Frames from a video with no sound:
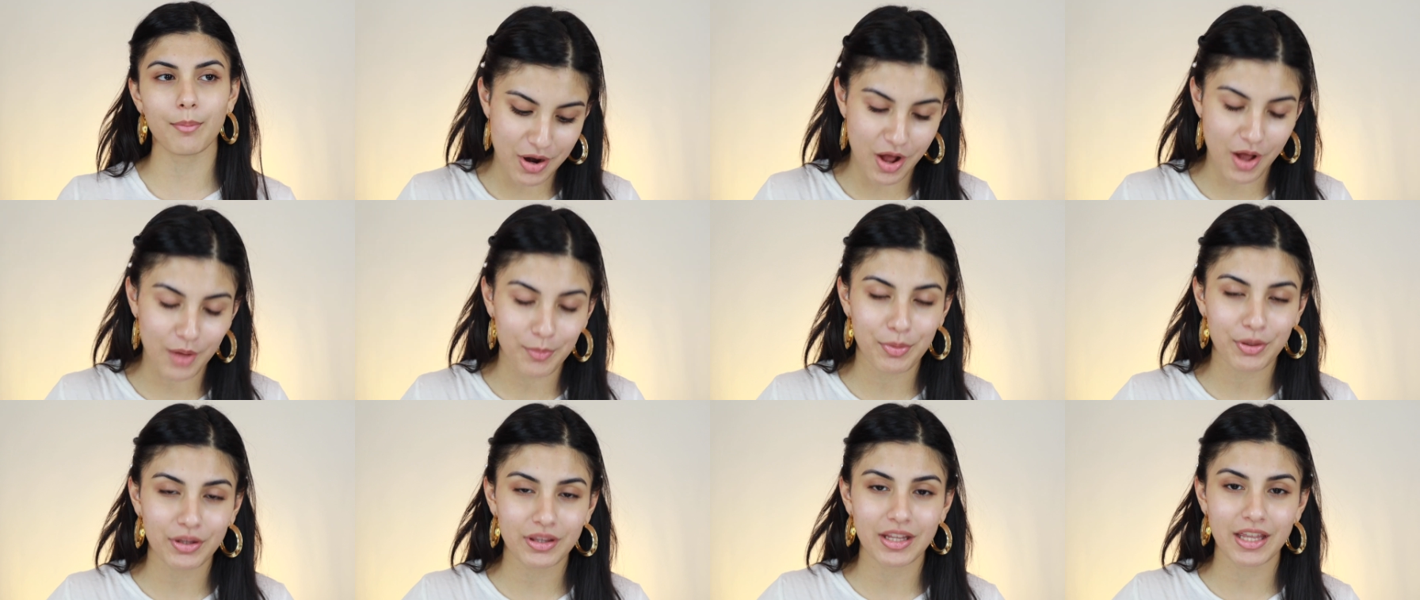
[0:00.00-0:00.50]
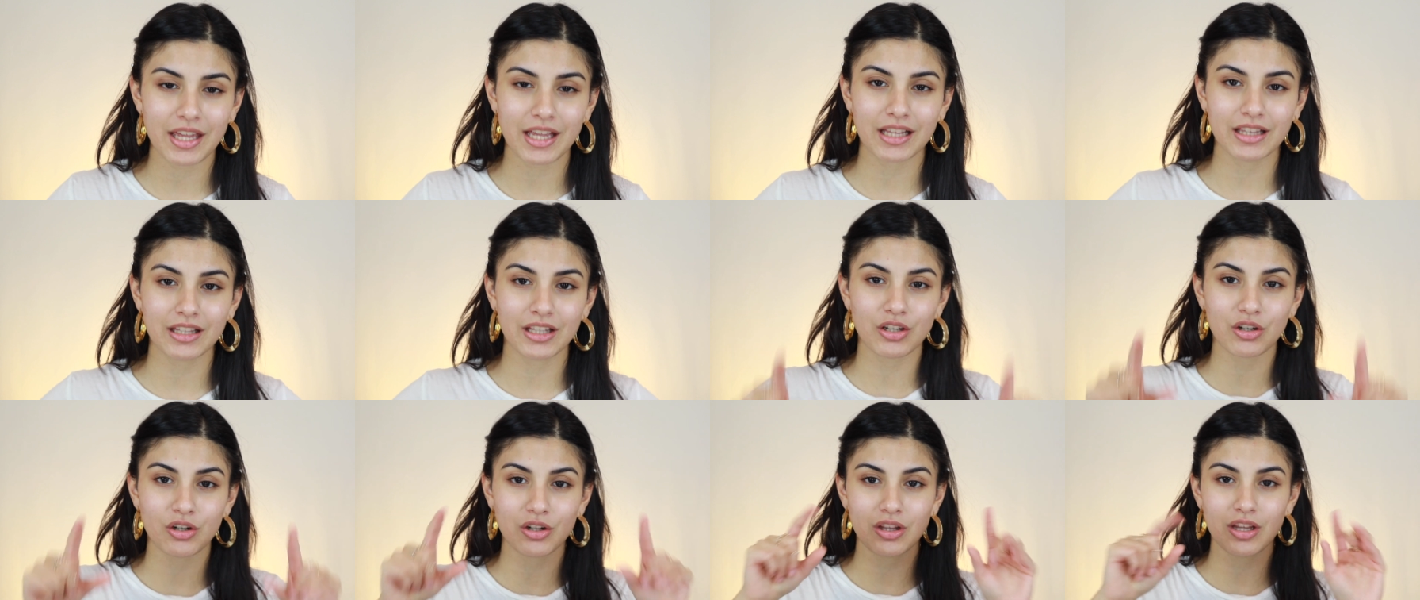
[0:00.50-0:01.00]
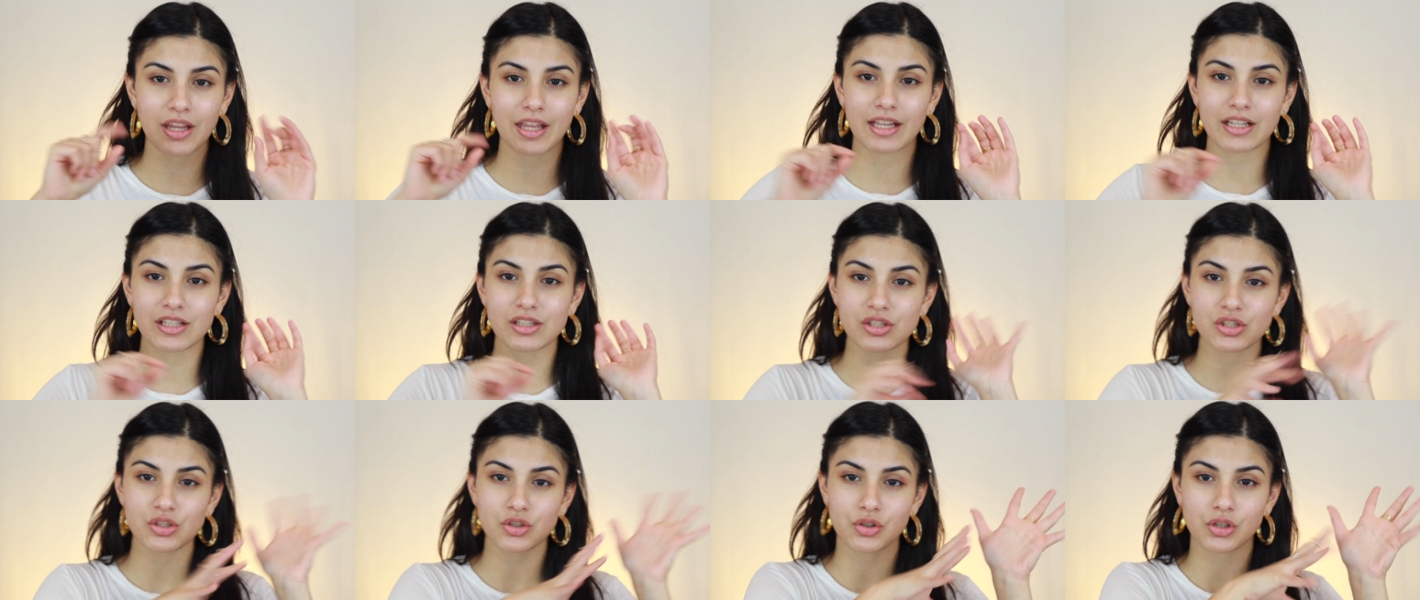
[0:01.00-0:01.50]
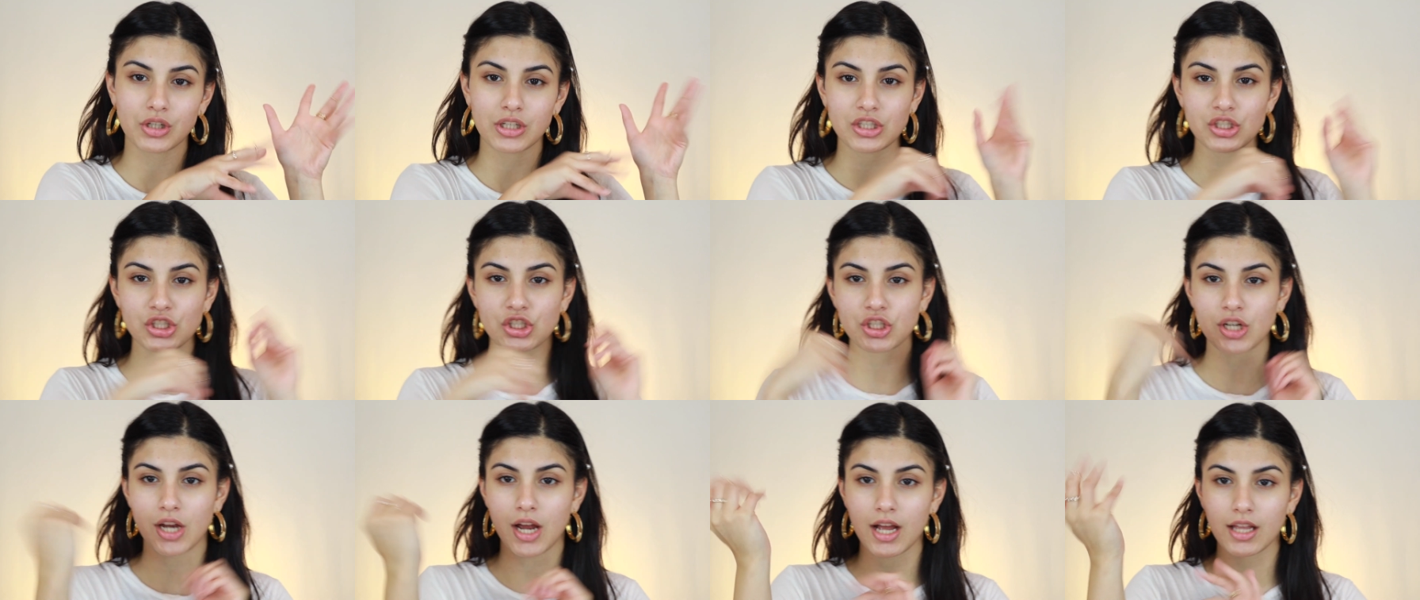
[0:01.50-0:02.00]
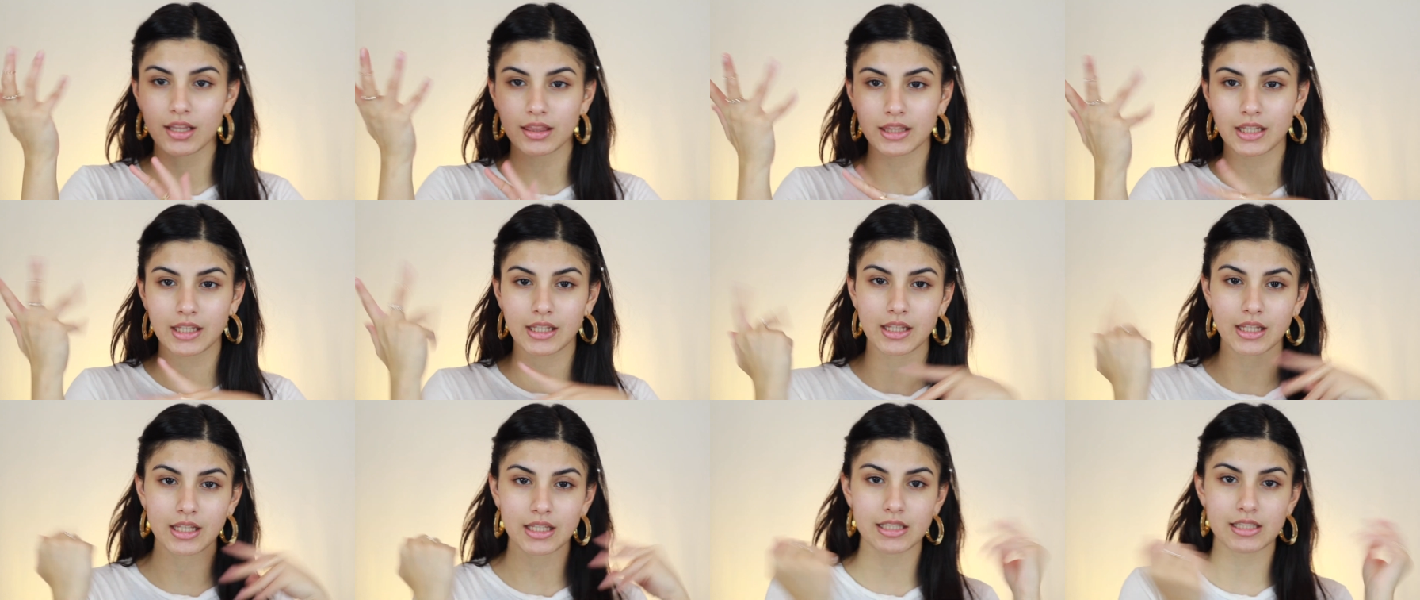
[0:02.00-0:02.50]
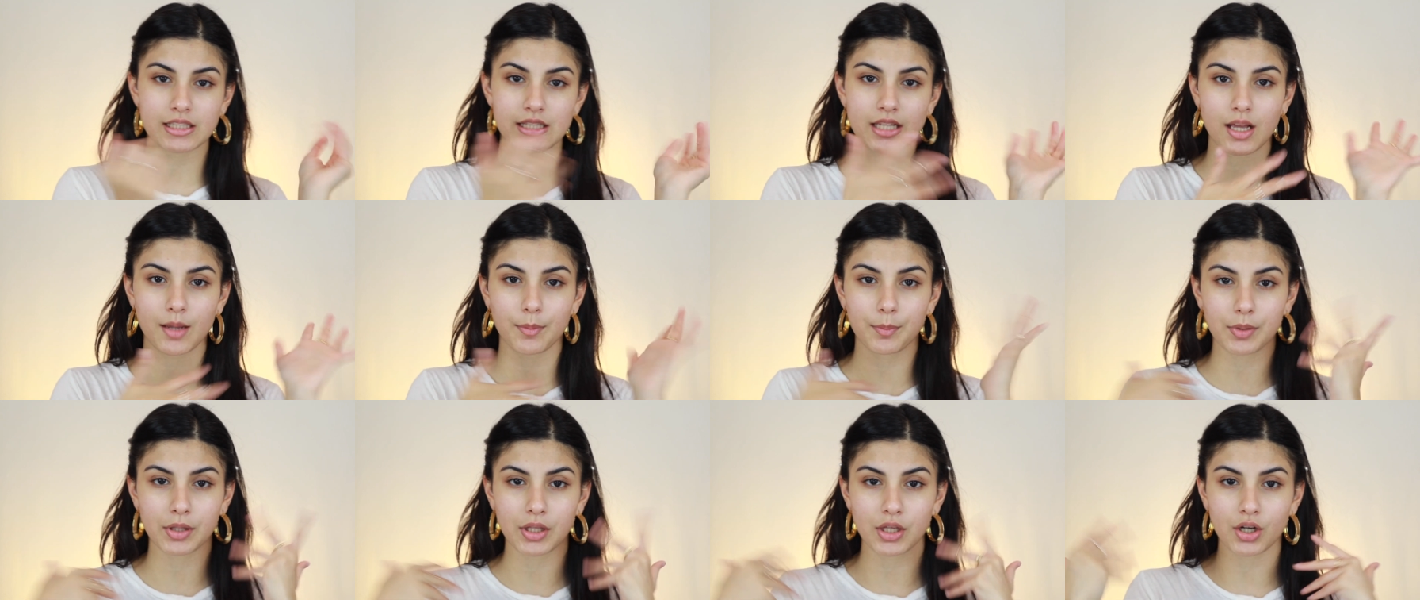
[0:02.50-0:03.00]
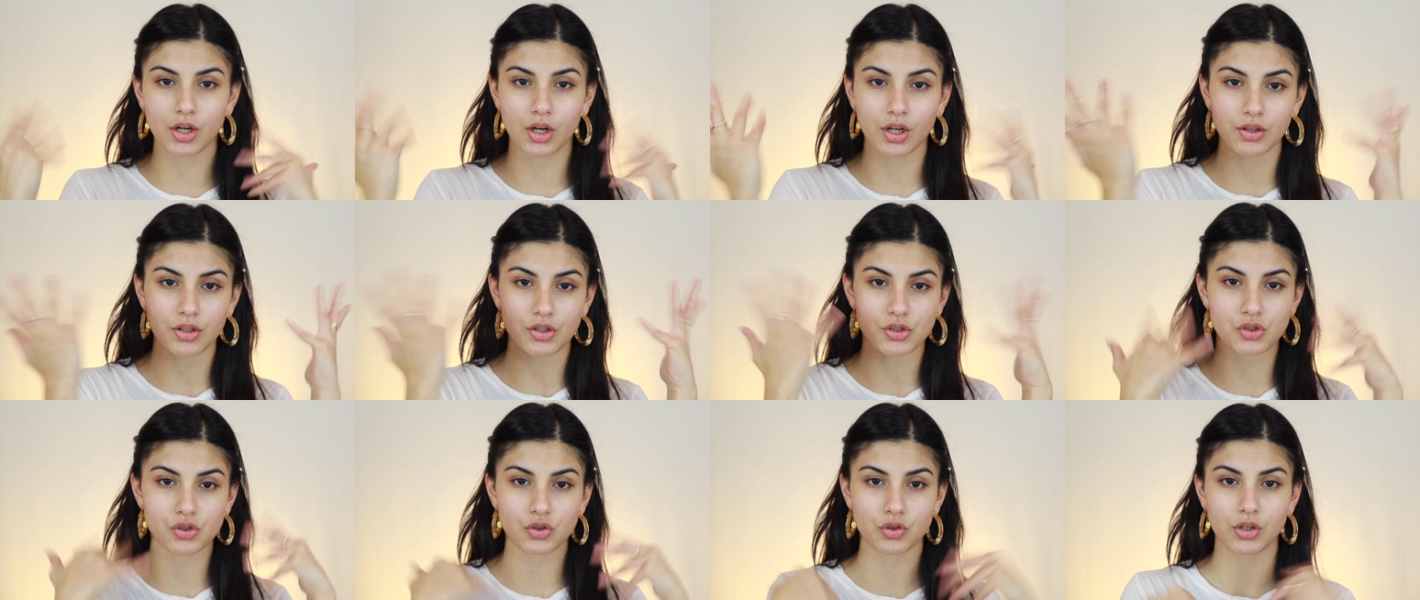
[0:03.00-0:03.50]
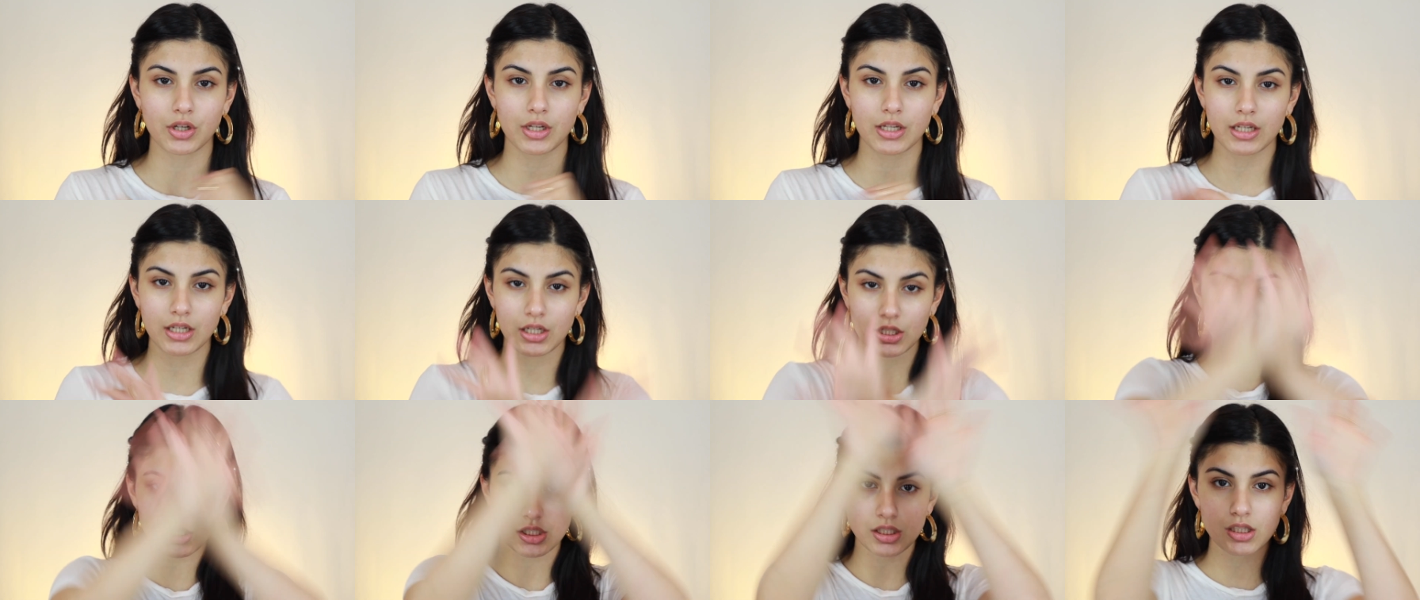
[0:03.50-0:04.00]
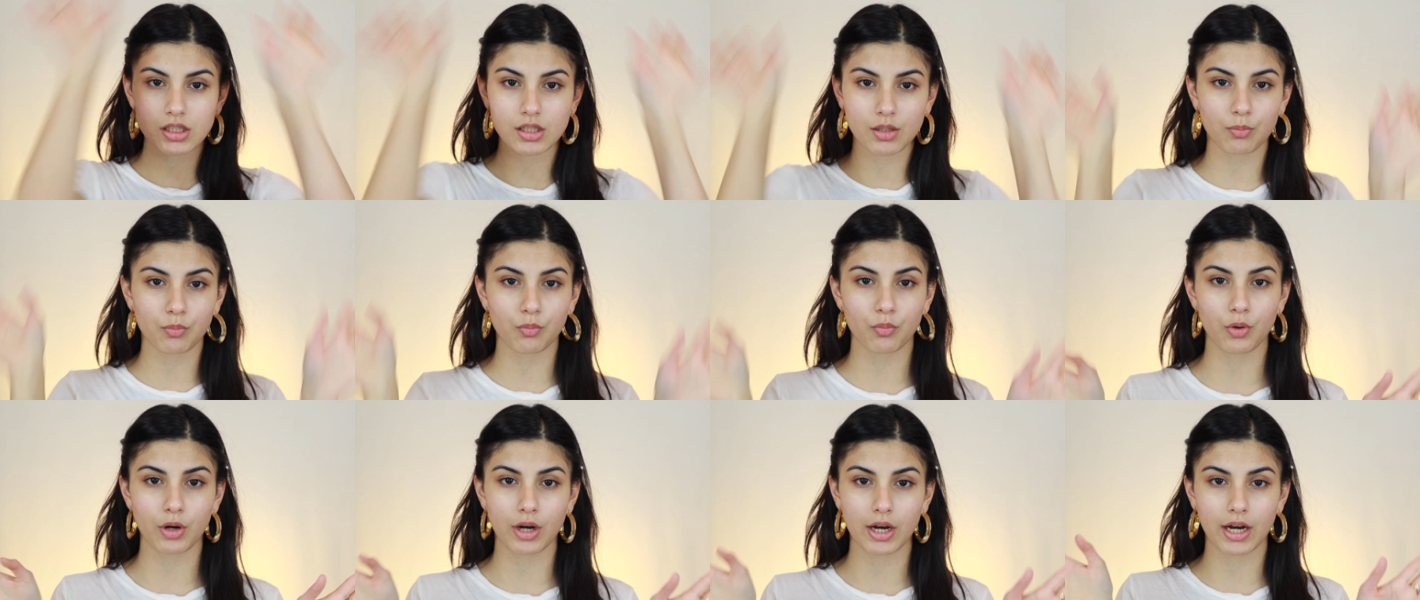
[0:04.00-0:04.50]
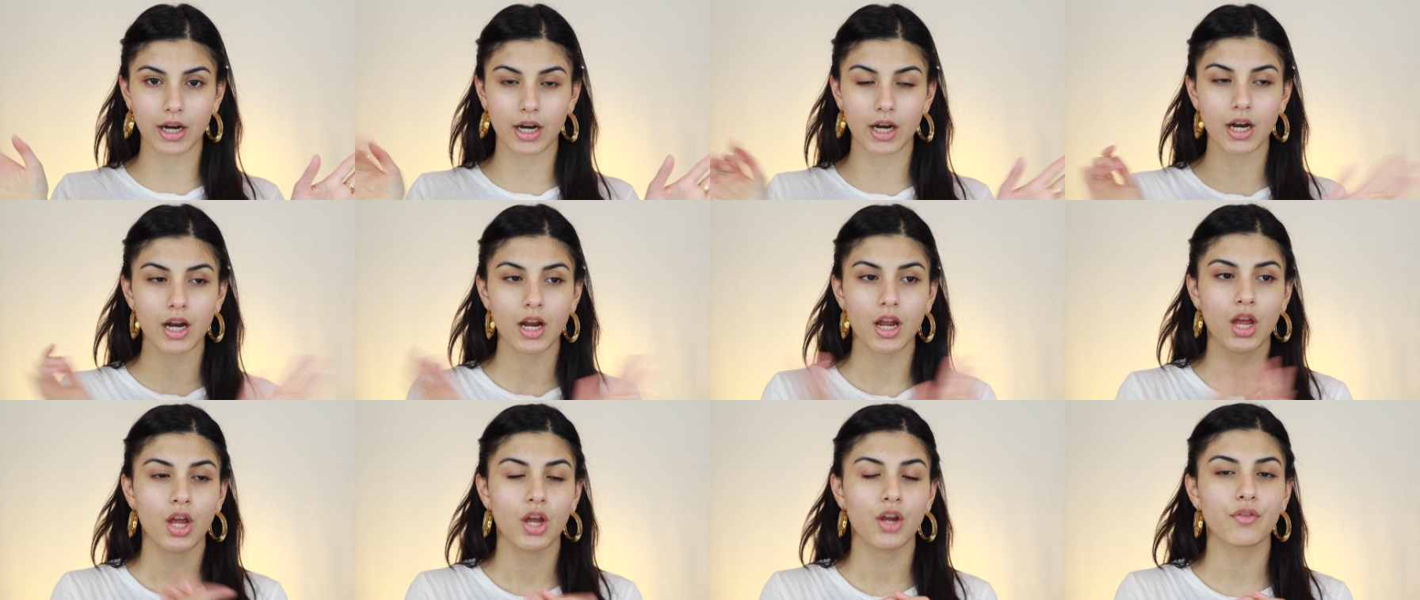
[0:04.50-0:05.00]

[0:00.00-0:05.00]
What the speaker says: I'll put like little like screenshot thingies up here on the screen somewhere